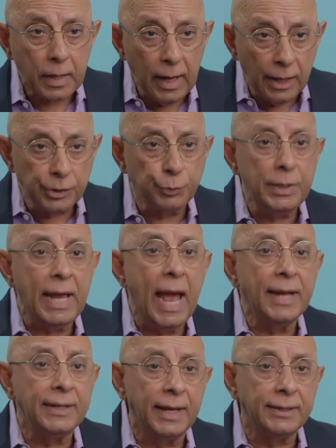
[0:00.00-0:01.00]
as we
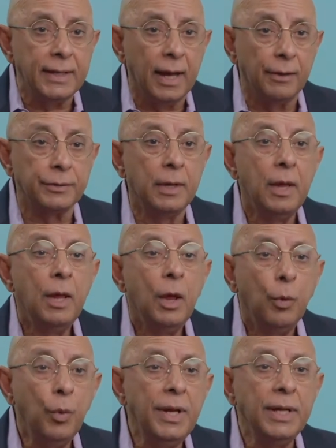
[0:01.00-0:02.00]
add headcount,
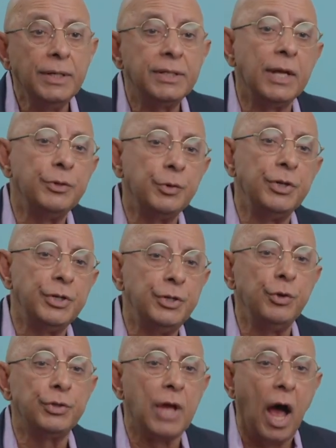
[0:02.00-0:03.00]
we intend to
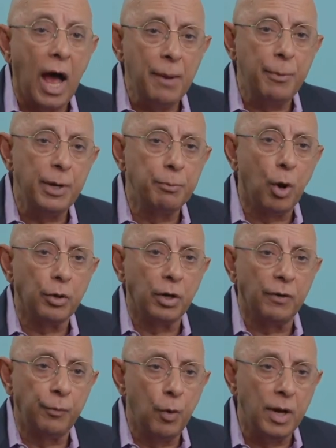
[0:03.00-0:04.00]
introduce a hybrid model
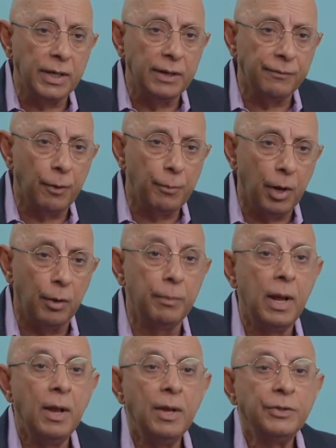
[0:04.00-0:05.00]
of working from home
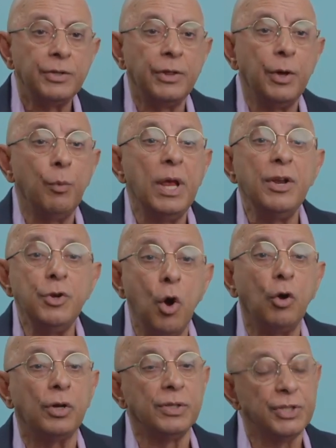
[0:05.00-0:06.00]
so that we're
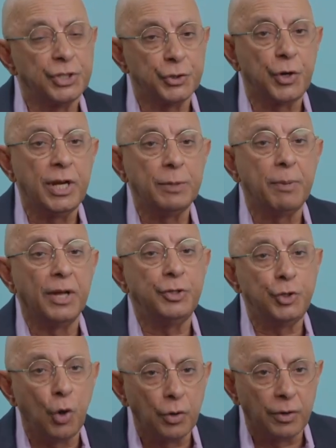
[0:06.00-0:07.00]
not constrained by
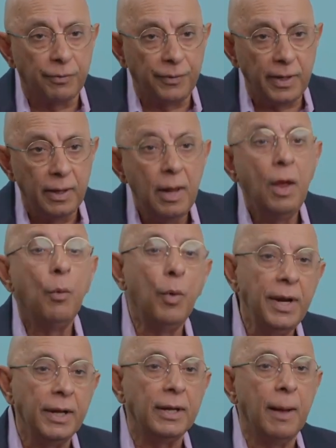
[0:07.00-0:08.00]
geography
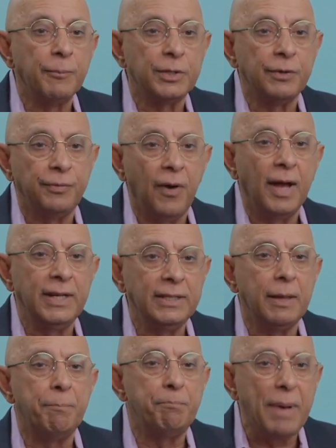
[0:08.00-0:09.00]
when it comes to finding
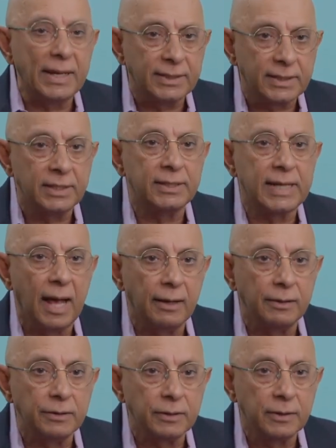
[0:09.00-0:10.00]
the best
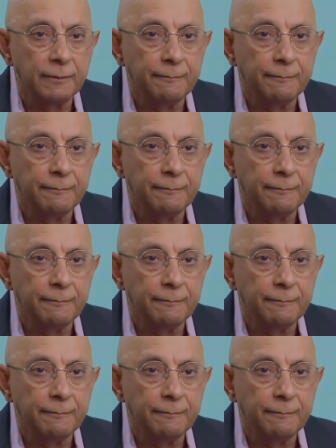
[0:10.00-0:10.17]
talent.